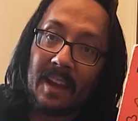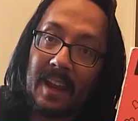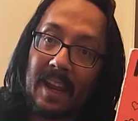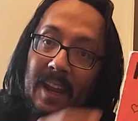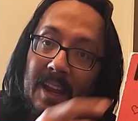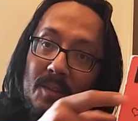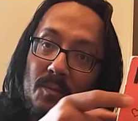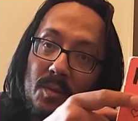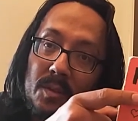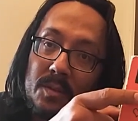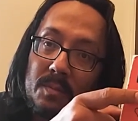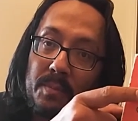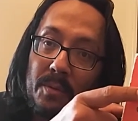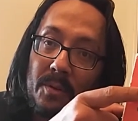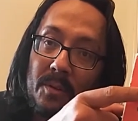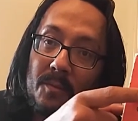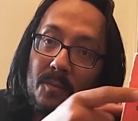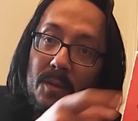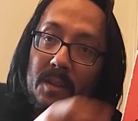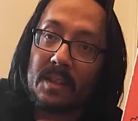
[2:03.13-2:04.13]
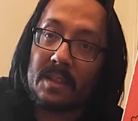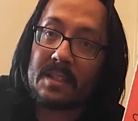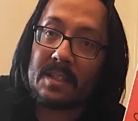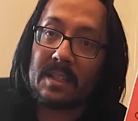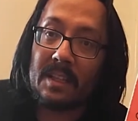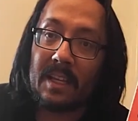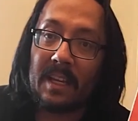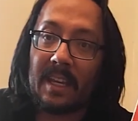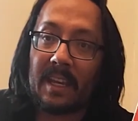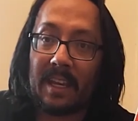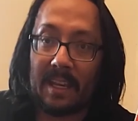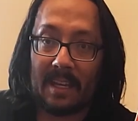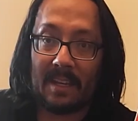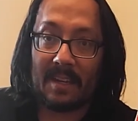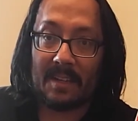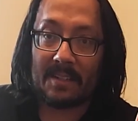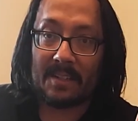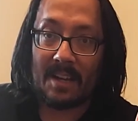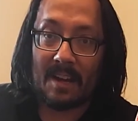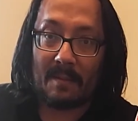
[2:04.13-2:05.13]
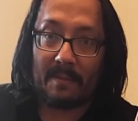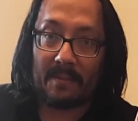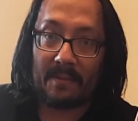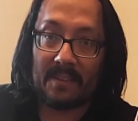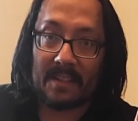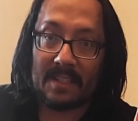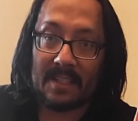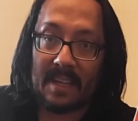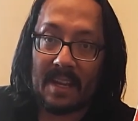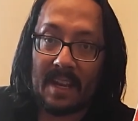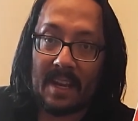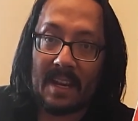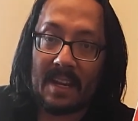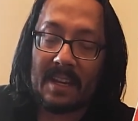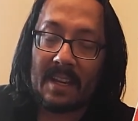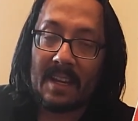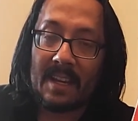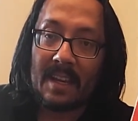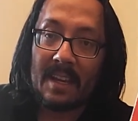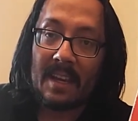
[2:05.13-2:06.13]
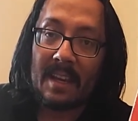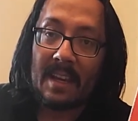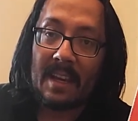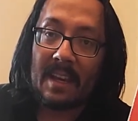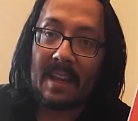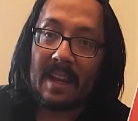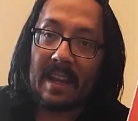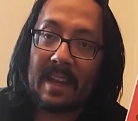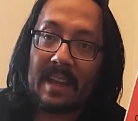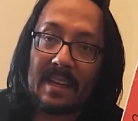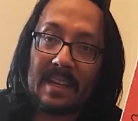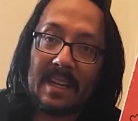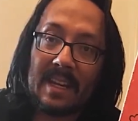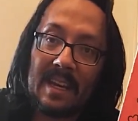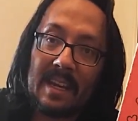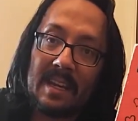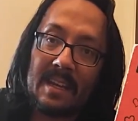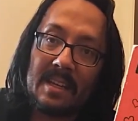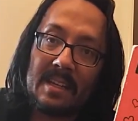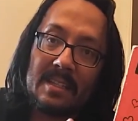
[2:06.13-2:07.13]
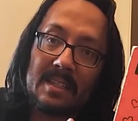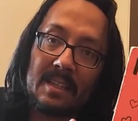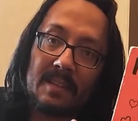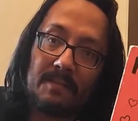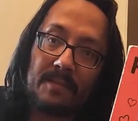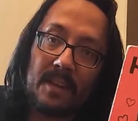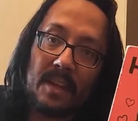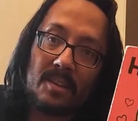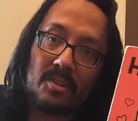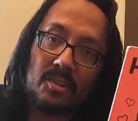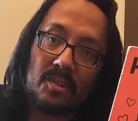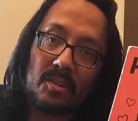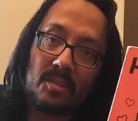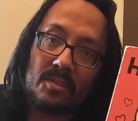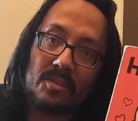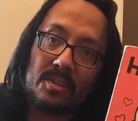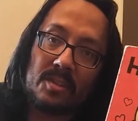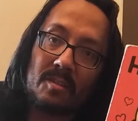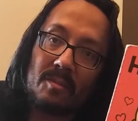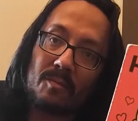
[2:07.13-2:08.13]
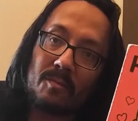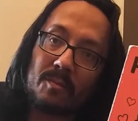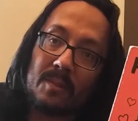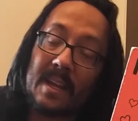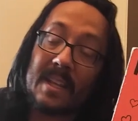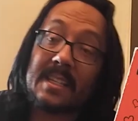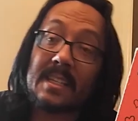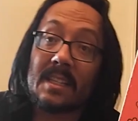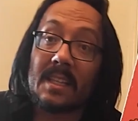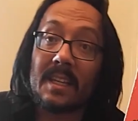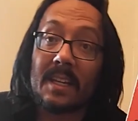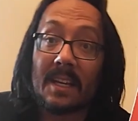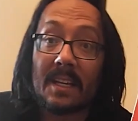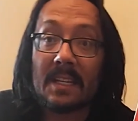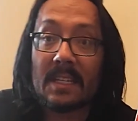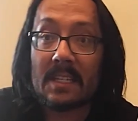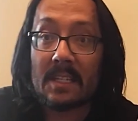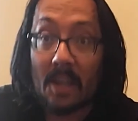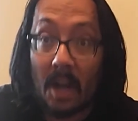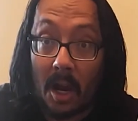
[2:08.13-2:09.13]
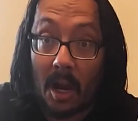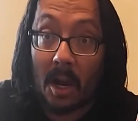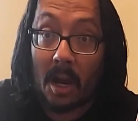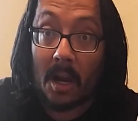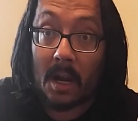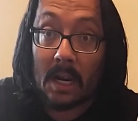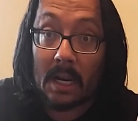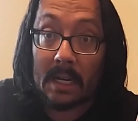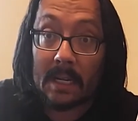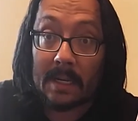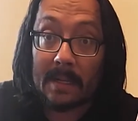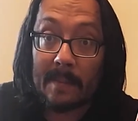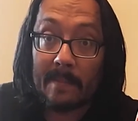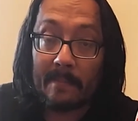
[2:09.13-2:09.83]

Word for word: and was born with a slinky on top of his head and his adventures wrestling a dog.